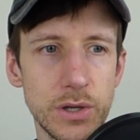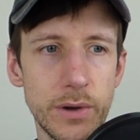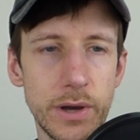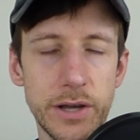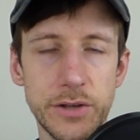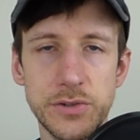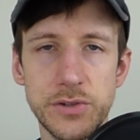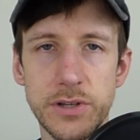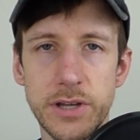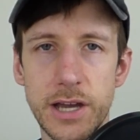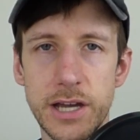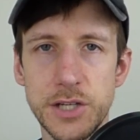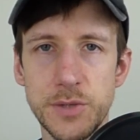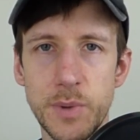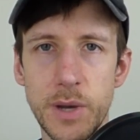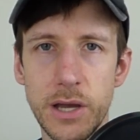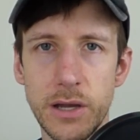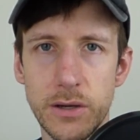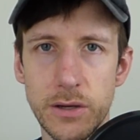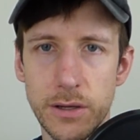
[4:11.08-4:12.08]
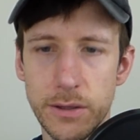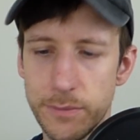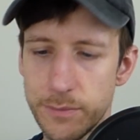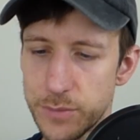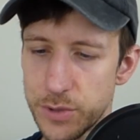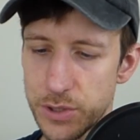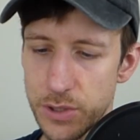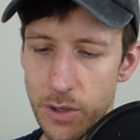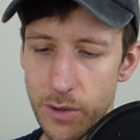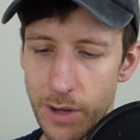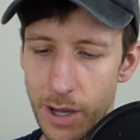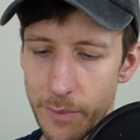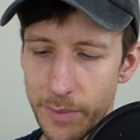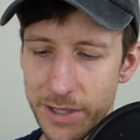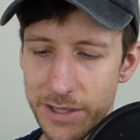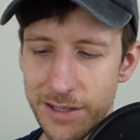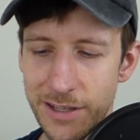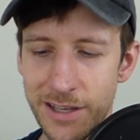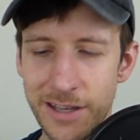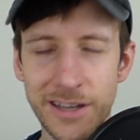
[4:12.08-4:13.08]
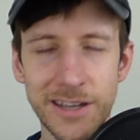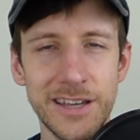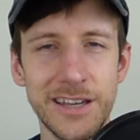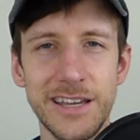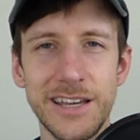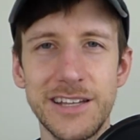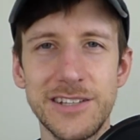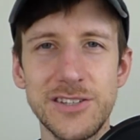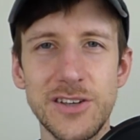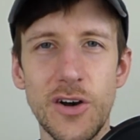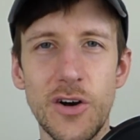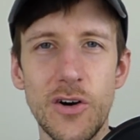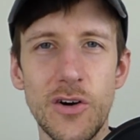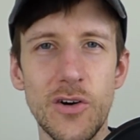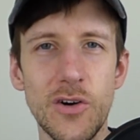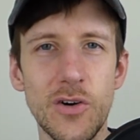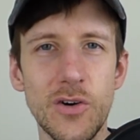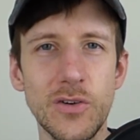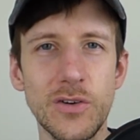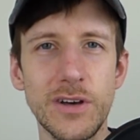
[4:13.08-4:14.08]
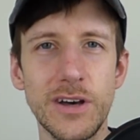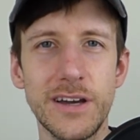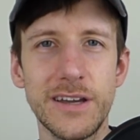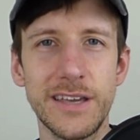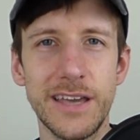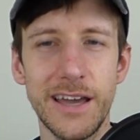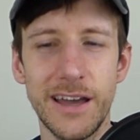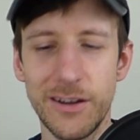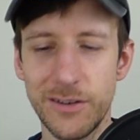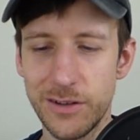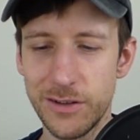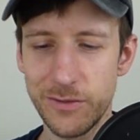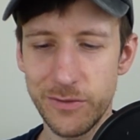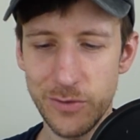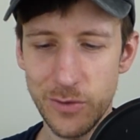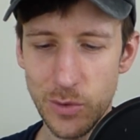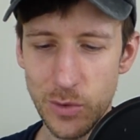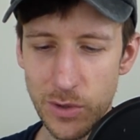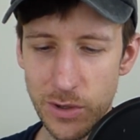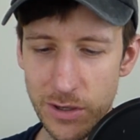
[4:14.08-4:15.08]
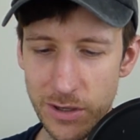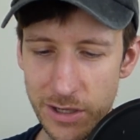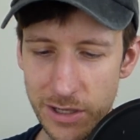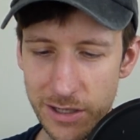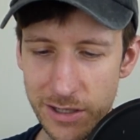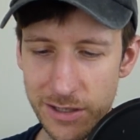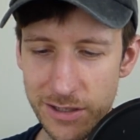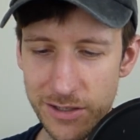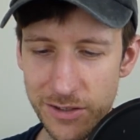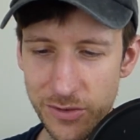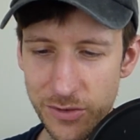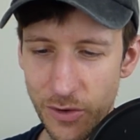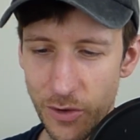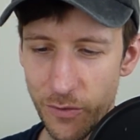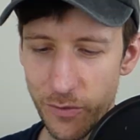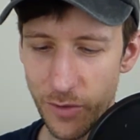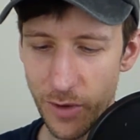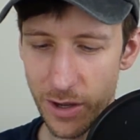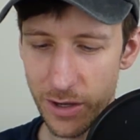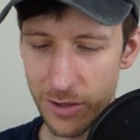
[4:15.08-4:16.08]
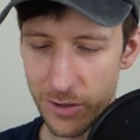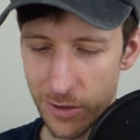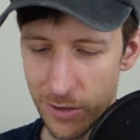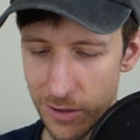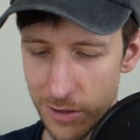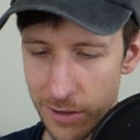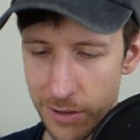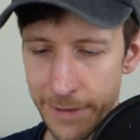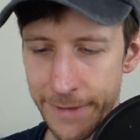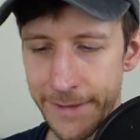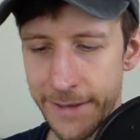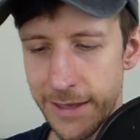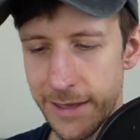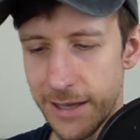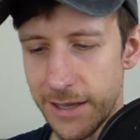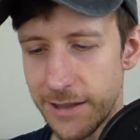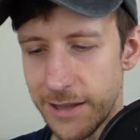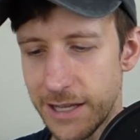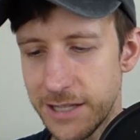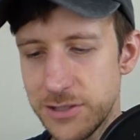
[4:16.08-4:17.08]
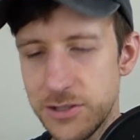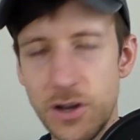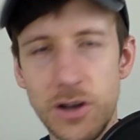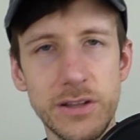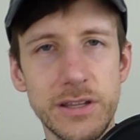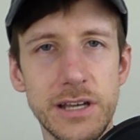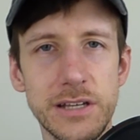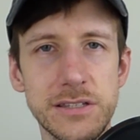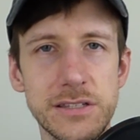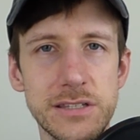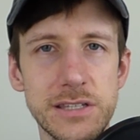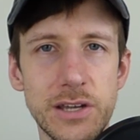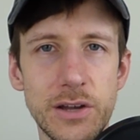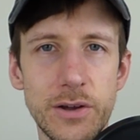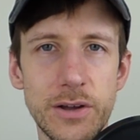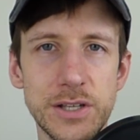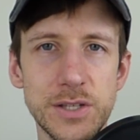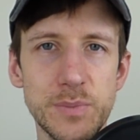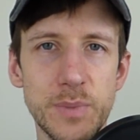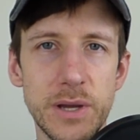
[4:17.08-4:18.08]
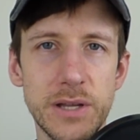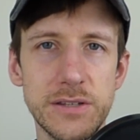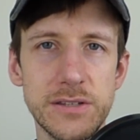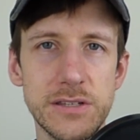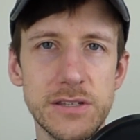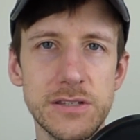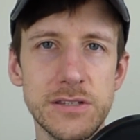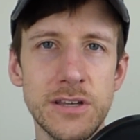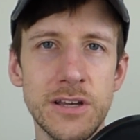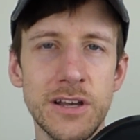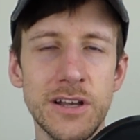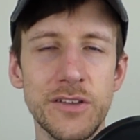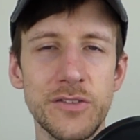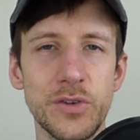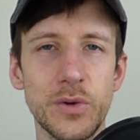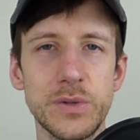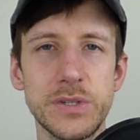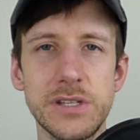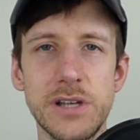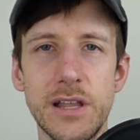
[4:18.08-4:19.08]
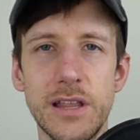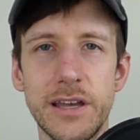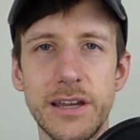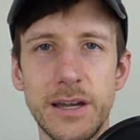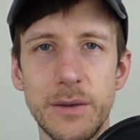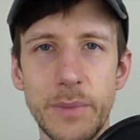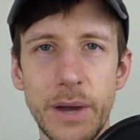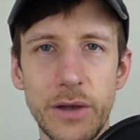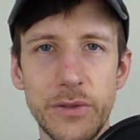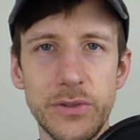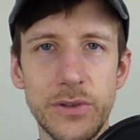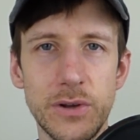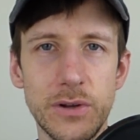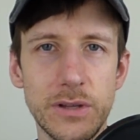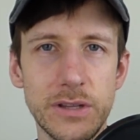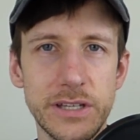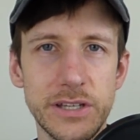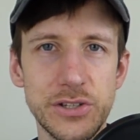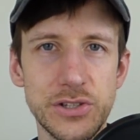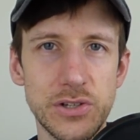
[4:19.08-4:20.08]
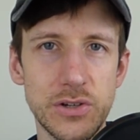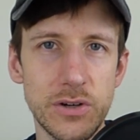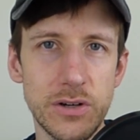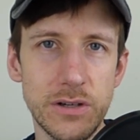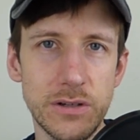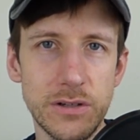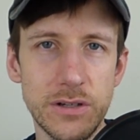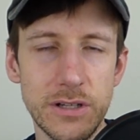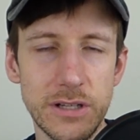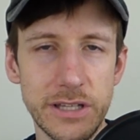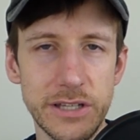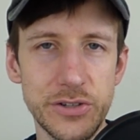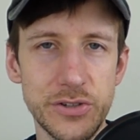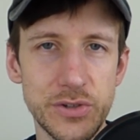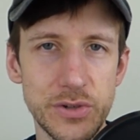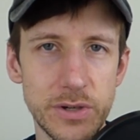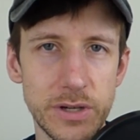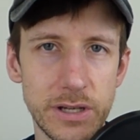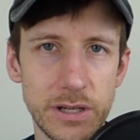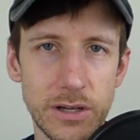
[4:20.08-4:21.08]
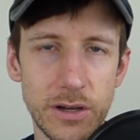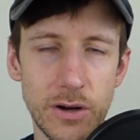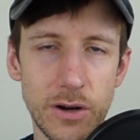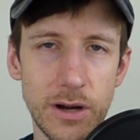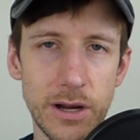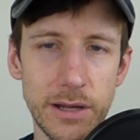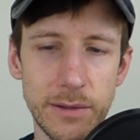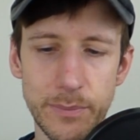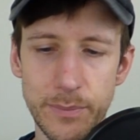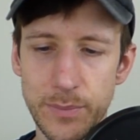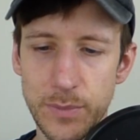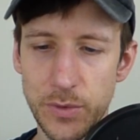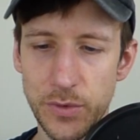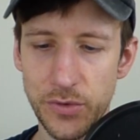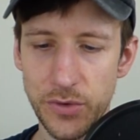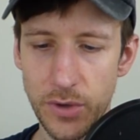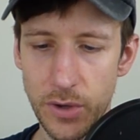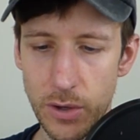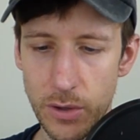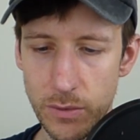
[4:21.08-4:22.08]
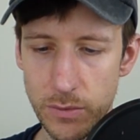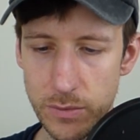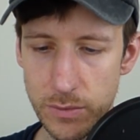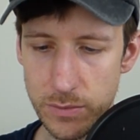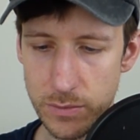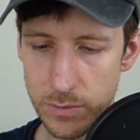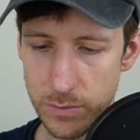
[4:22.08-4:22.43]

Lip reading: extra cash back on. So, I mean, it's all accounted for in the SoFi card, and that's all necessary expenses. So it's not like I'm out there leisuring, all right? So